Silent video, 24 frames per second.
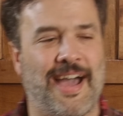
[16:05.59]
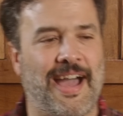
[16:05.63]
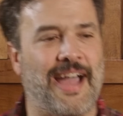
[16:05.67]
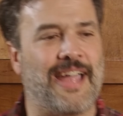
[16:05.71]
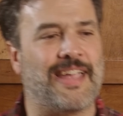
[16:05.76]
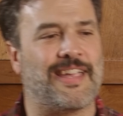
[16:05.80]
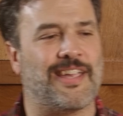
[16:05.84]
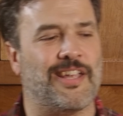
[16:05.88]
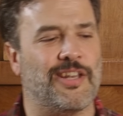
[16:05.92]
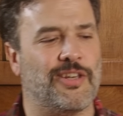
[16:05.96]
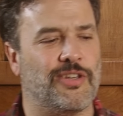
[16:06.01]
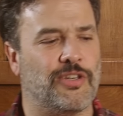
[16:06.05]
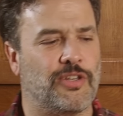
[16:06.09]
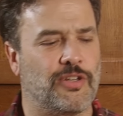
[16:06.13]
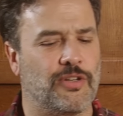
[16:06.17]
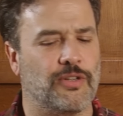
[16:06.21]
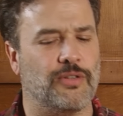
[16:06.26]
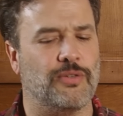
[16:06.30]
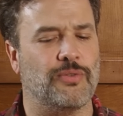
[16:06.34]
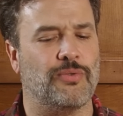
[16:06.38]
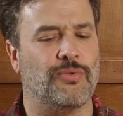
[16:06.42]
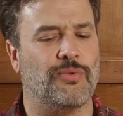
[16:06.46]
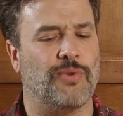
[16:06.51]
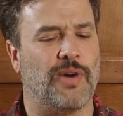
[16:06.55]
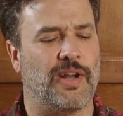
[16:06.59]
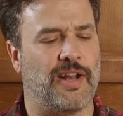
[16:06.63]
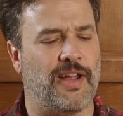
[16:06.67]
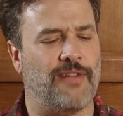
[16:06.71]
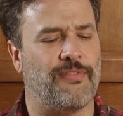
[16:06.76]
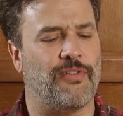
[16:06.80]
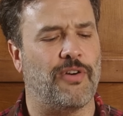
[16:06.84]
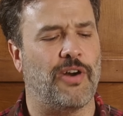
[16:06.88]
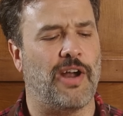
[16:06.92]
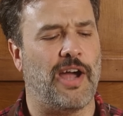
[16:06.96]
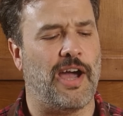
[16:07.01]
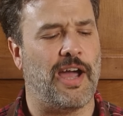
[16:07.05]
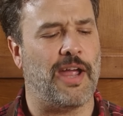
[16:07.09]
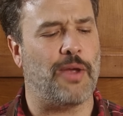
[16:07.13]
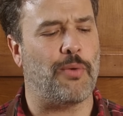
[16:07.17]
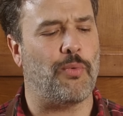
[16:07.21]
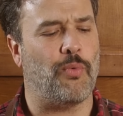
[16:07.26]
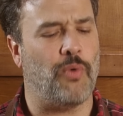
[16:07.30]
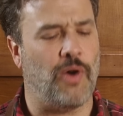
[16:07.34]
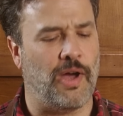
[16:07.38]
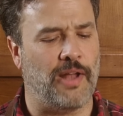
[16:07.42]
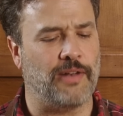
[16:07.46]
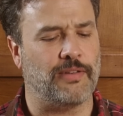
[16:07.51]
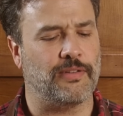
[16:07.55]
I can do whatever I
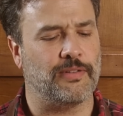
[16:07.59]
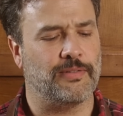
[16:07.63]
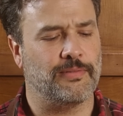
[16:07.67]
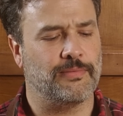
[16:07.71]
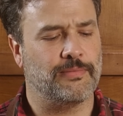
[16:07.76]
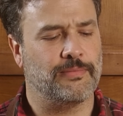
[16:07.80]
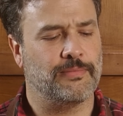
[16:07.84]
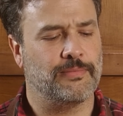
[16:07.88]
want,